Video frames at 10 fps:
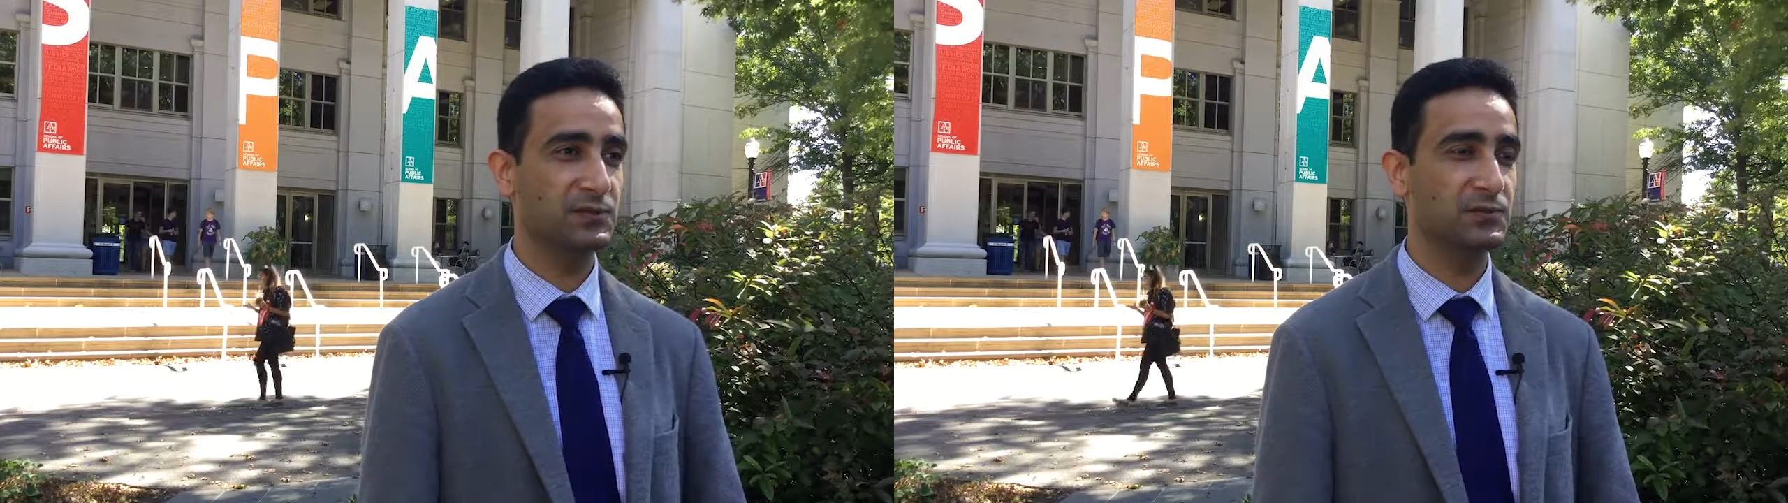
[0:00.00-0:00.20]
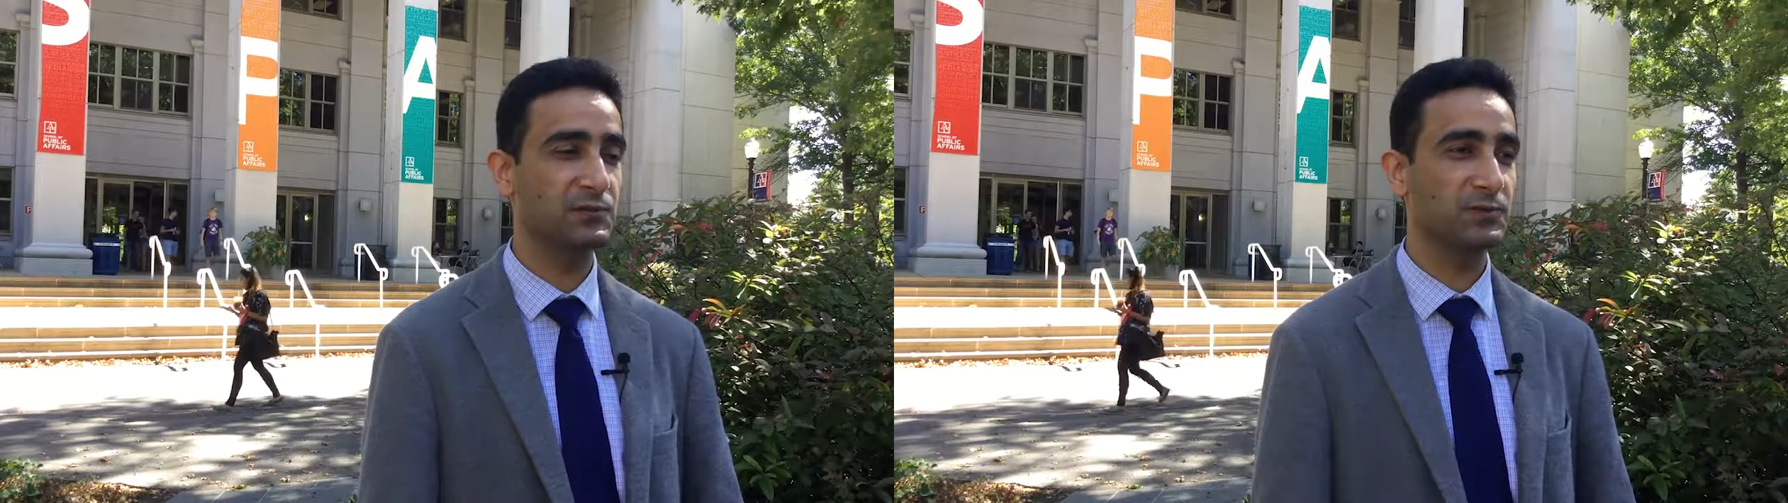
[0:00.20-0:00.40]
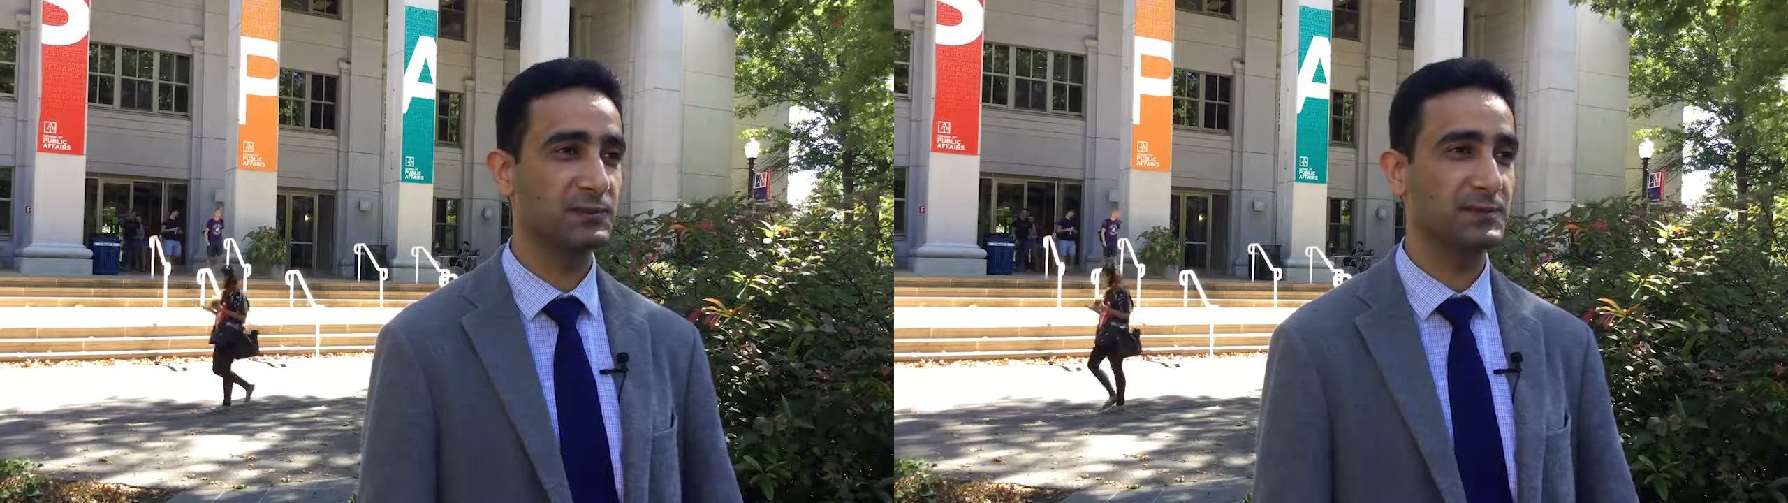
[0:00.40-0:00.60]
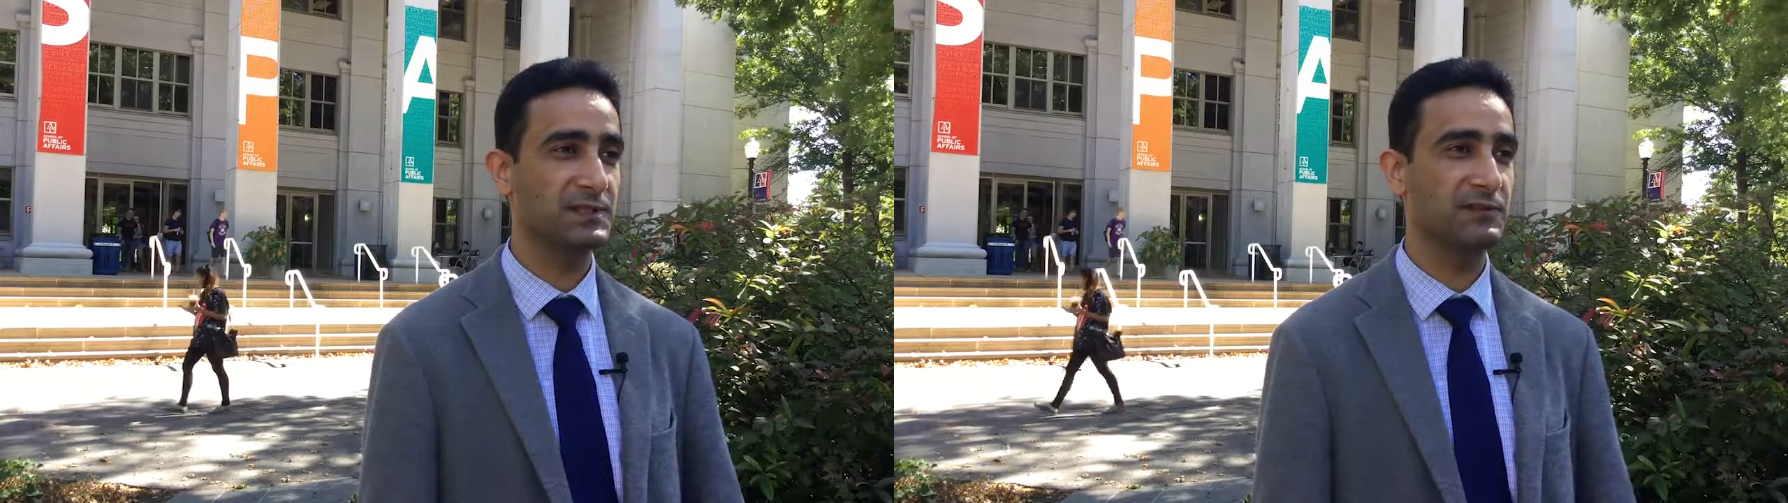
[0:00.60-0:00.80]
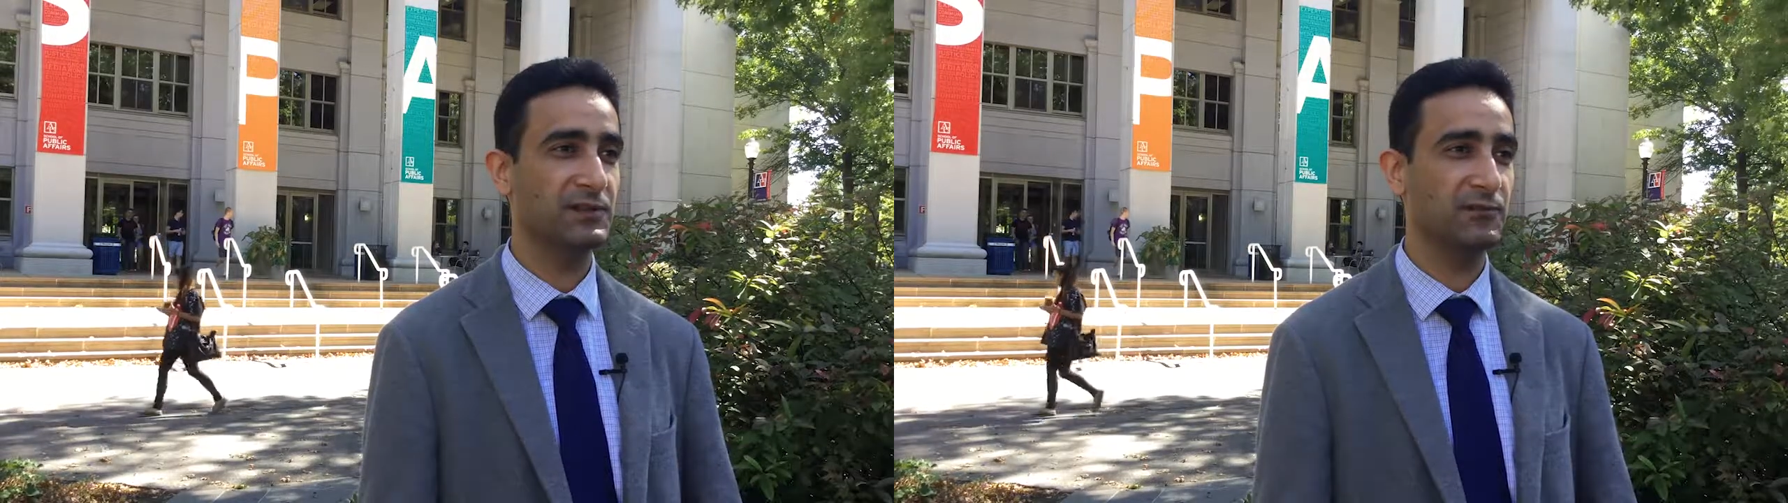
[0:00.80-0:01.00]
So we
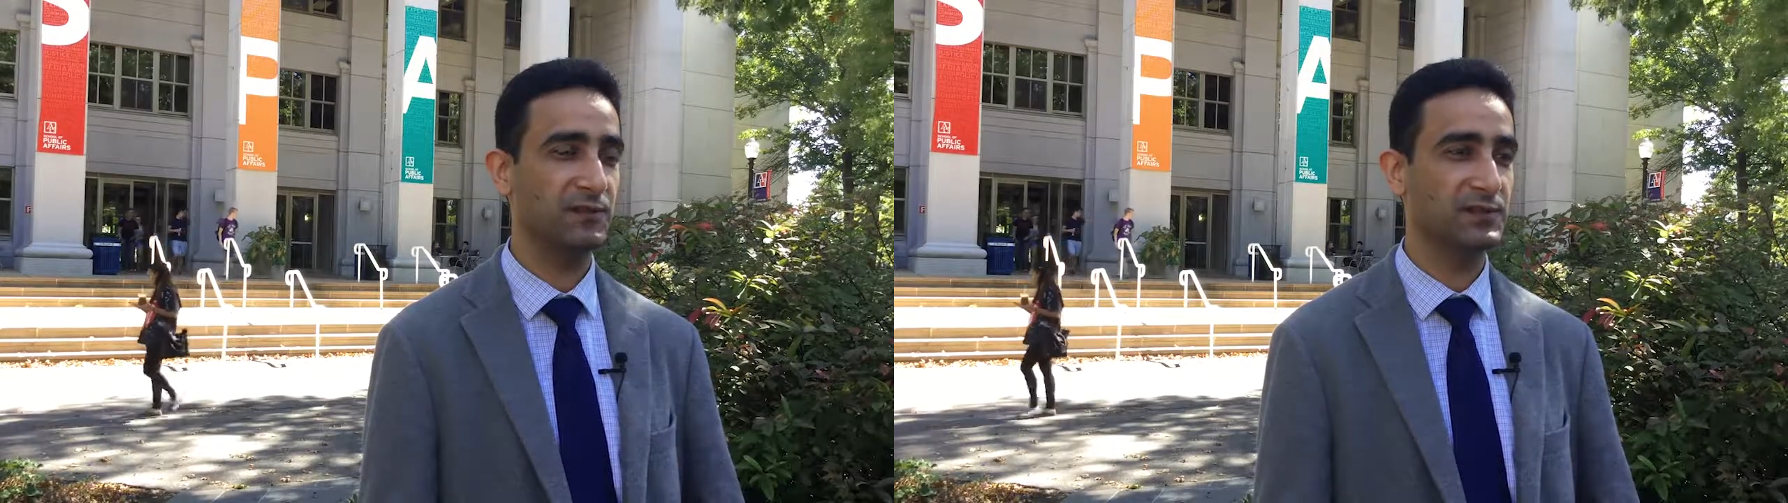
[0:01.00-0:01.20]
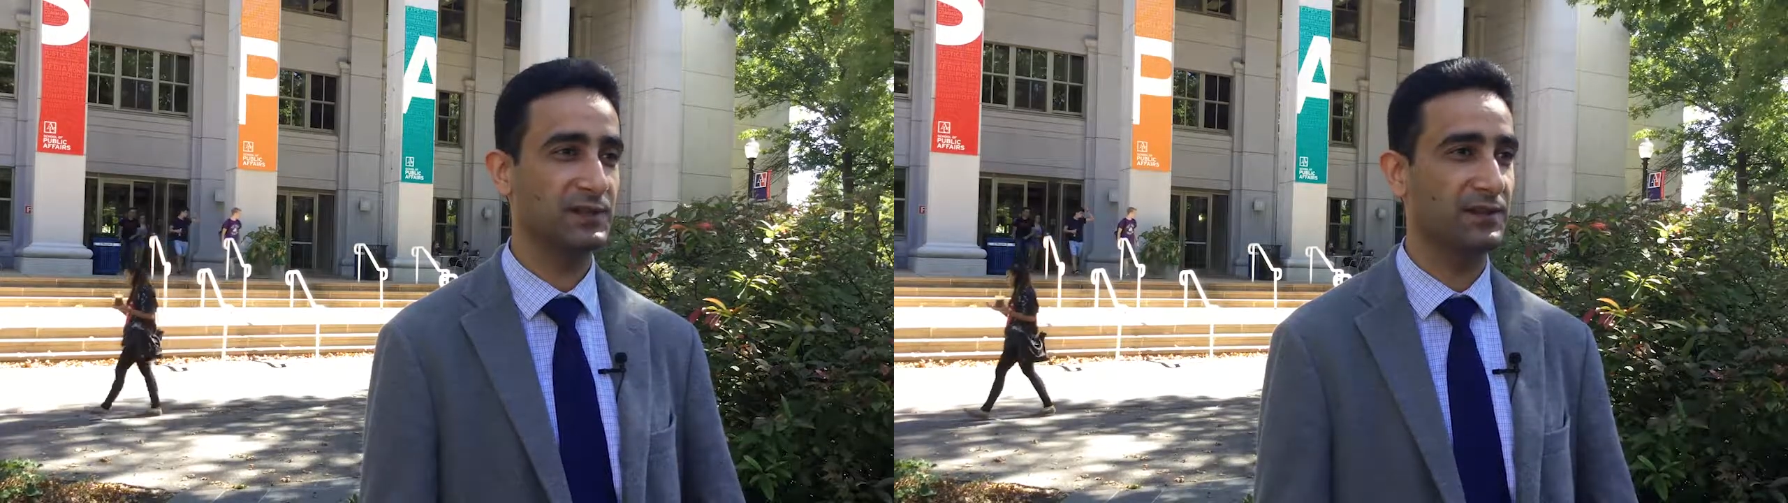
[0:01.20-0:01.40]
specifically focus